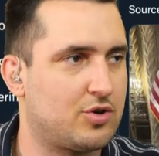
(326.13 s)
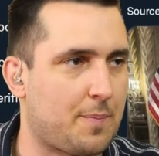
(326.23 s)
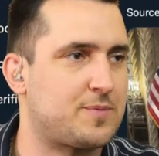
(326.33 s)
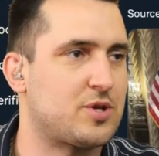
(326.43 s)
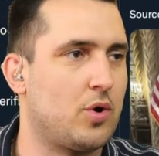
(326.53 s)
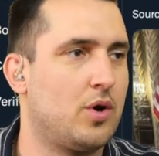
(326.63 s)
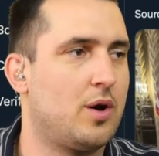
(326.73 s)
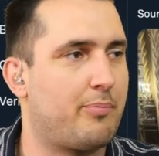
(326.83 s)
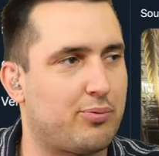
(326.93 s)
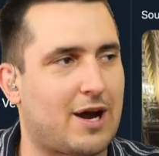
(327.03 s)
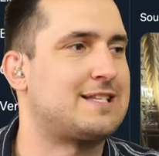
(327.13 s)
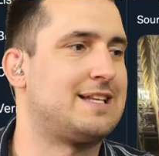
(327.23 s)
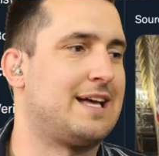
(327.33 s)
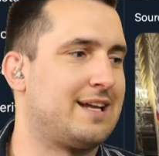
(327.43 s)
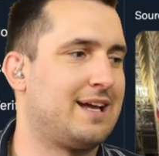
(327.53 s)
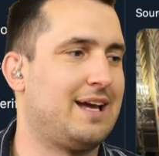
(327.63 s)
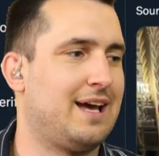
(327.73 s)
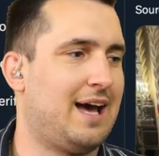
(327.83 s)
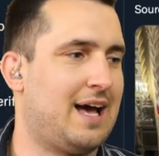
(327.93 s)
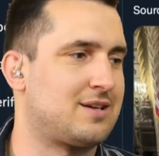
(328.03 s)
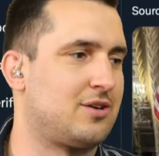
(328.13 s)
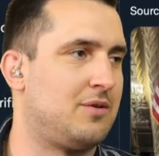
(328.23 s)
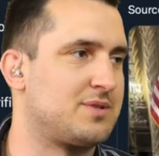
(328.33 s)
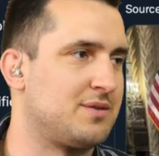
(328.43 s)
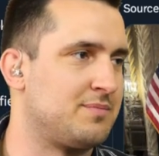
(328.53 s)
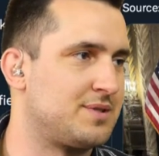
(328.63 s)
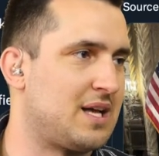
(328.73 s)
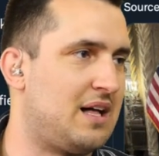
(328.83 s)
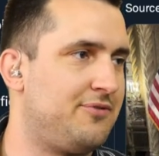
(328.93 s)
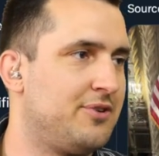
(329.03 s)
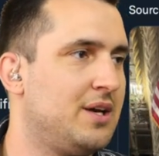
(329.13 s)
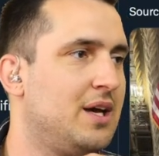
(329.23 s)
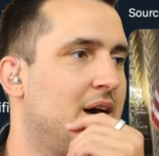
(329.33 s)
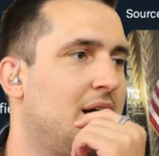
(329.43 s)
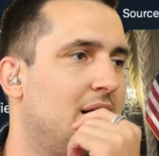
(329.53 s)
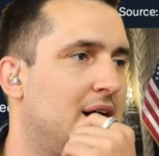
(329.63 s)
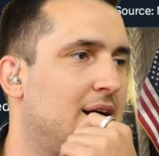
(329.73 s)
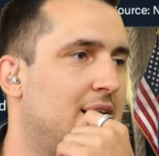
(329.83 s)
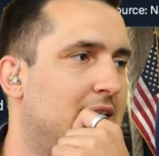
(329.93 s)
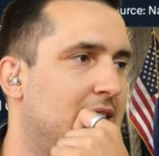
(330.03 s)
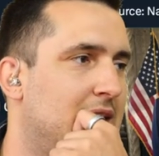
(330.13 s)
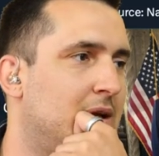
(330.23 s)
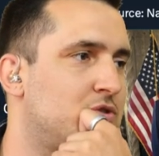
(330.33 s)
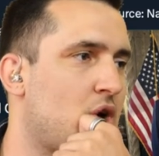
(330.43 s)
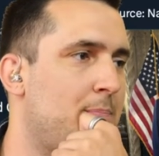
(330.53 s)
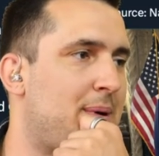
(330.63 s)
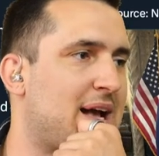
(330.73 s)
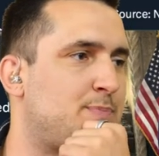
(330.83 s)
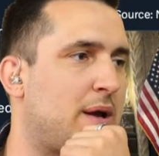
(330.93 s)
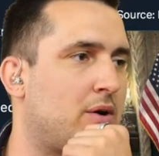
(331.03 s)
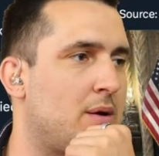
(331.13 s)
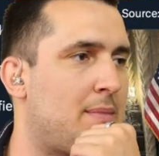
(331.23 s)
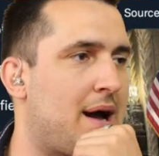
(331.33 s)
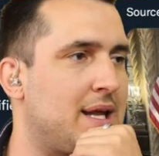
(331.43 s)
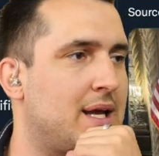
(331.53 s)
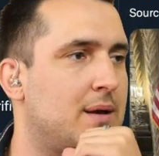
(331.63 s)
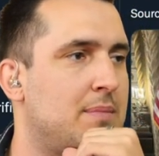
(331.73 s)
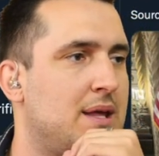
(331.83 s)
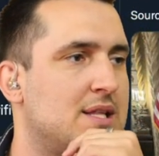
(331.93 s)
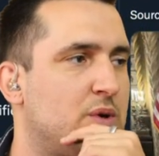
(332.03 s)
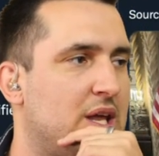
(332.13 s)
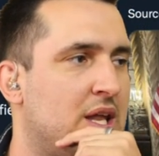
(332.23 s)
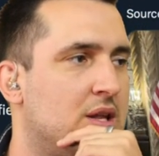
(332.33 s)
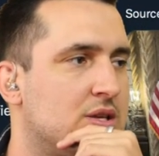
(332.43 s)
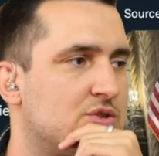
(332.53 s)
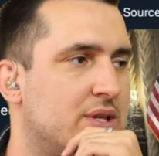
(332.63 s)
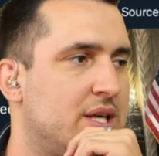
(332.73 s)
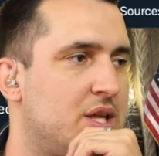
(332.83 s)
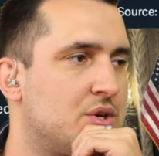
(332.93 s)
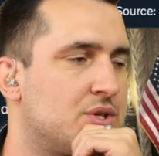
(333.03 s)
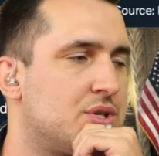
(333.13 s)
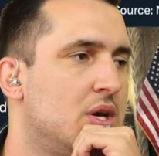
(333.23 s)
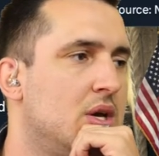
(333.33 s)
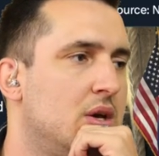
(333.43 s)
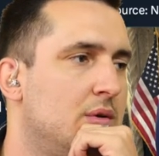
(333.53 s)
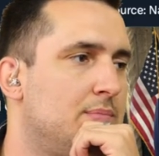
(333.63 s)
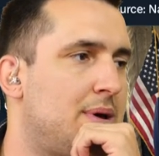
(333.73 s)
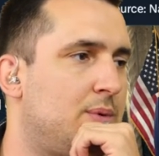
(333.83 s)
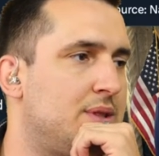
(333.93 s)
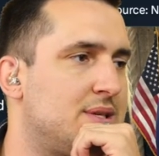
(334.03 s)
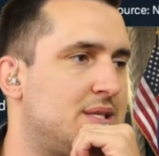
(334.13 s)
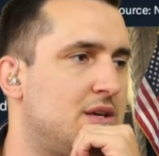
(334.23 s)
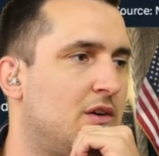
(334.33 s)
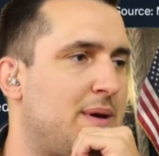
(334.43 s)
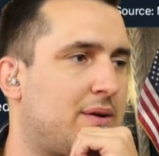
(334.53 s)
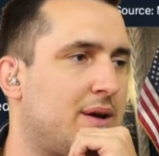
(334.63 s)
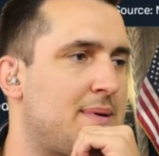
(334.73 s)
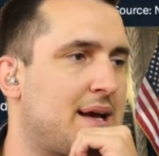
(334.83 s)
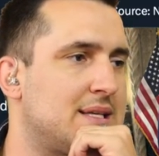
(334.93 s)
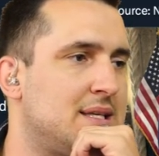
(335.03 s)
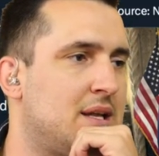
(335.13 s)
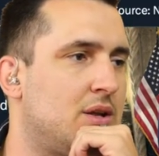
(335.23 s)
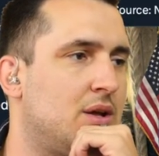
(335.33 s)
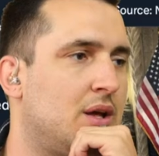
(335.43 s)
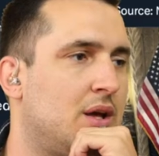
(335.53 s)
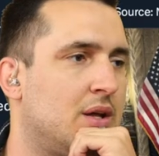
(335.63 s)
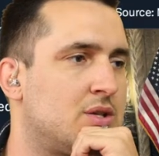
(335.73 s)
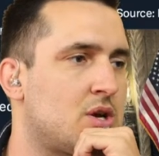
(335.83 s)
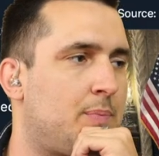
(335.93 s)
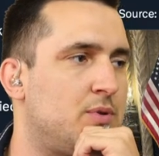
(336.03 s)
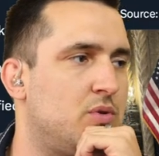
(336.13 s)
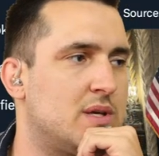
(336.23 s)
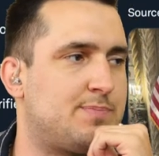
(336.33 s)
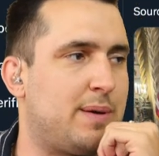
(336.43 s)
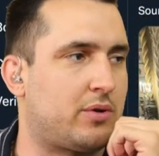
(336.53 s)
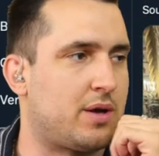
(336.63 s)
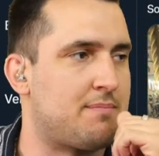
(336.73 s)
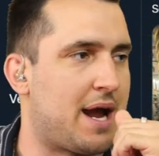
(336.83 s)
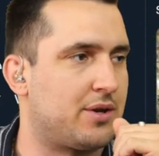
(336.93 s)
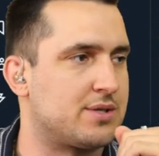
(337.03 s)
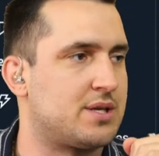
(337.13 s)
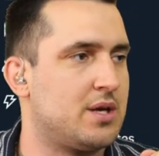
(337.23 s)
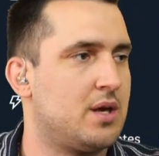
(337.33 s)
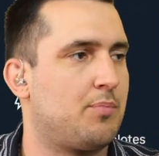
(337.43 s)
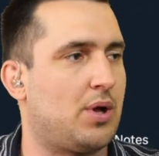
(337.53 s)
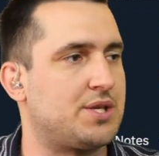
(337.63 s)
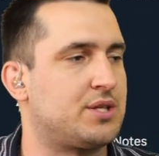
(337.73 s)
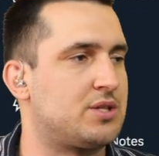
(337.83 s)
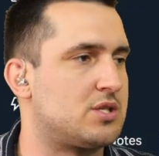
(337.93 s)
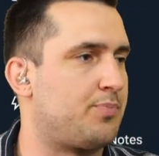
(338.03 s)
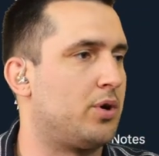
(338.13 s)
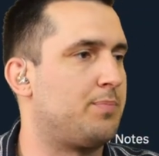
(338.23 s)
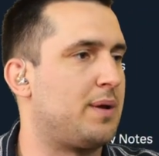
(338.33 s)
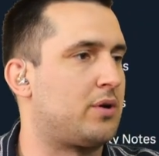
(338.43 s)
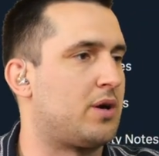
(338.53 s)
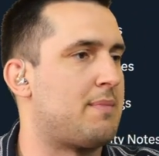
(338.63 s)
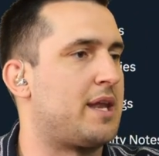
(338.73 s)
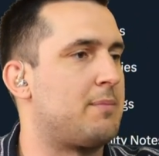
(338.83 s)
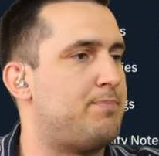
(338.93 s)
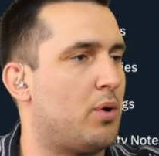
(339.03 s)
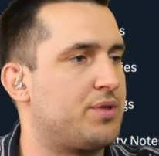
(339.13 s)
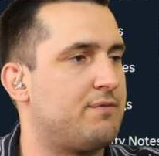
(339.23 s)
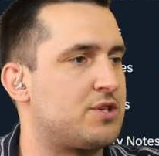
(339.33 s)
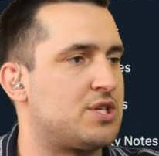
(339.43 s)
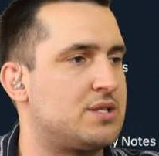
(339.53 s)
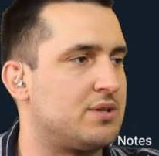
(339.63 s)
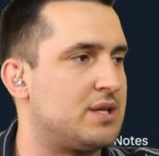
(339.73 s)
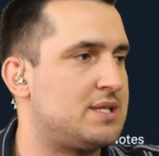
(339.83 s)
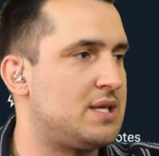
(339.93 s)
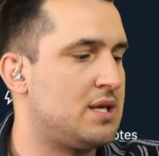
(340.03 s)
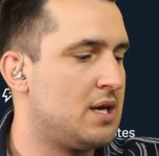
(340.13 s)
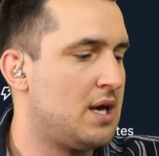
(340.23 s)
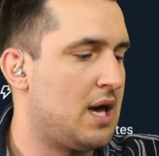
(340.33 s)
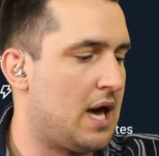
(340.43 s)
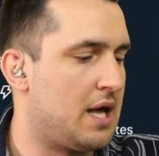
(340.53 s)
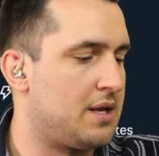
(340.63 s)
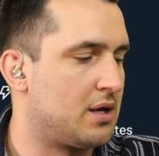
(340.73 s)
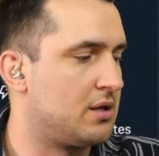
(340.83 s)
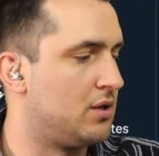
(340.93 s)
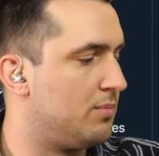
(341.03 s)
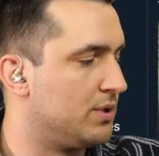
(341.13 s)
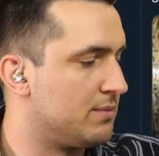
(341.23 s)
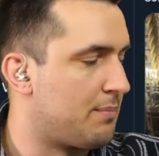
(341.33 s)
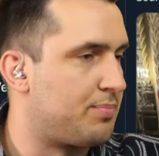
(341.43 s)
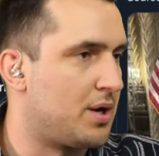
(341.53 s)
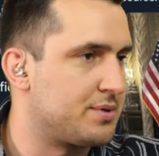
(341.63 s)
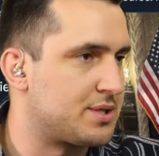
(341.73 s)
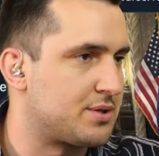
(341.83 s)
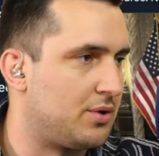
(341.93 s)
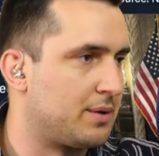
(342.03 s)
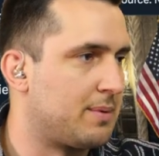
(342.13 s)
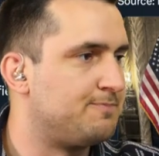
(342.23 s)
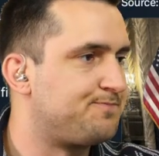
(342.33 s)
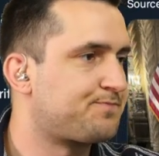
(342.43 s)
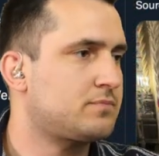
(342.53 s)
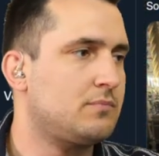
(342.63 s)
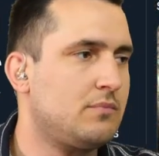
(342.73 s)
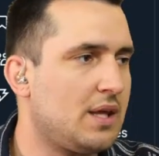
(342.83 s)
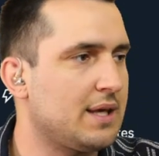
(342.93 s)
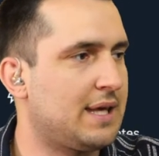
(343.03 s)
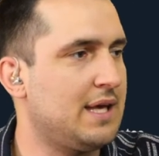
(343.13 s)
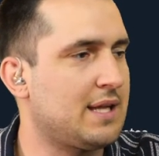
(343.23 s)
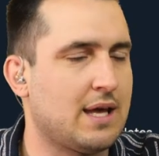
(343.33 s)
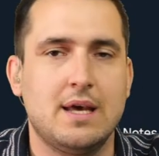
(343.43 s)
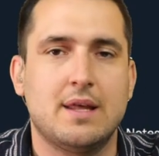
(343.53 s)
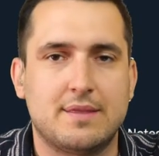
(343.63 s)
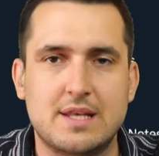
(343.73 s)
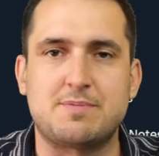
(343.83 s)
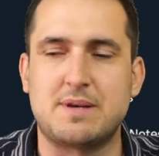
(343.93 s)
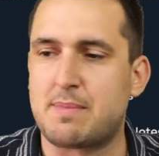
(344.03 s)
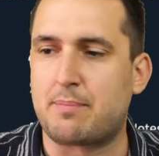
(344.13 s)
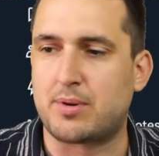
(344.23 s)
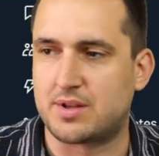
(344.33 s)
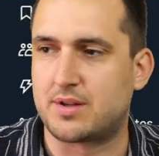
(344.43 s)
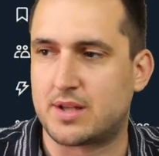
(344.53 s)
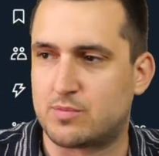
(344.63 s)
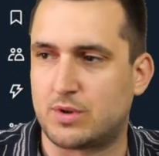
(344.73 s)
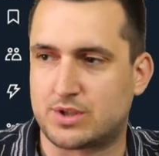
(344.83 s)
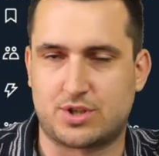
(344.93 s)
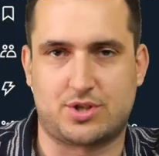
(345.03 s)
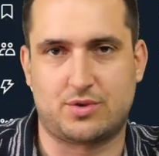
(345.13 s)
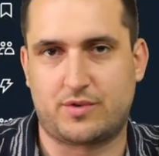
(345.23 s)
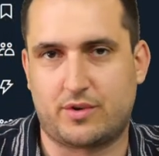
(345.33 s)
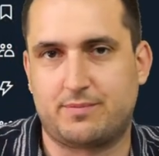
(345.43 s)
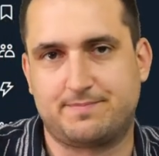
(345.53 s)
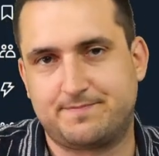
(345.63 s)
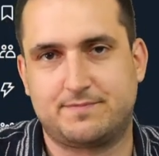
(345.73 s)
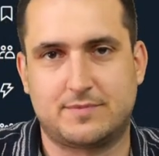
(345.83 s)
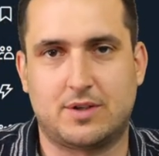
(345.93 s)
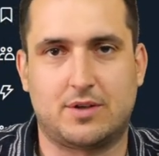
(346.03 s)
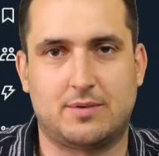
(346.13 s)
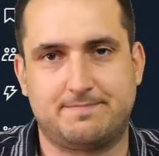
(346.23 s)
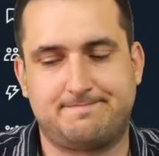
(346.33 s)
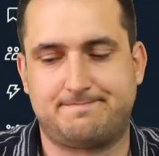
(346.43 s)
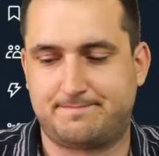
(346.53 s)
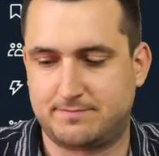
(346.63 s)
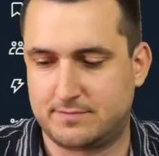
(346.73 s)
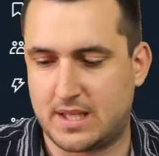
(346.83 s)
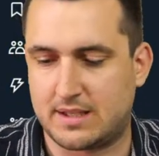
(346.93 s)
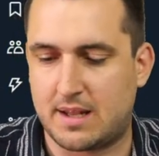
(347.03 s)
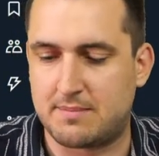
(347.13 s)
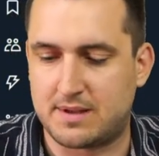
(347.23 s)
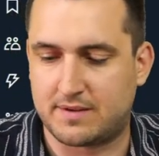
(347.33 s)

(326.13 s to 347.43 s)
crypto president, as he calls himself. Trump backs Bitcoin mining, meets with industry leaders, met with the CEO of Bitcoin Magazine and the top US Bitcoin miners, pledging to support Bitcoin mining both in Washington, D.C. and globally. My brother is calling me. Kid, this means my brother doesn't watch the show, so, you know, that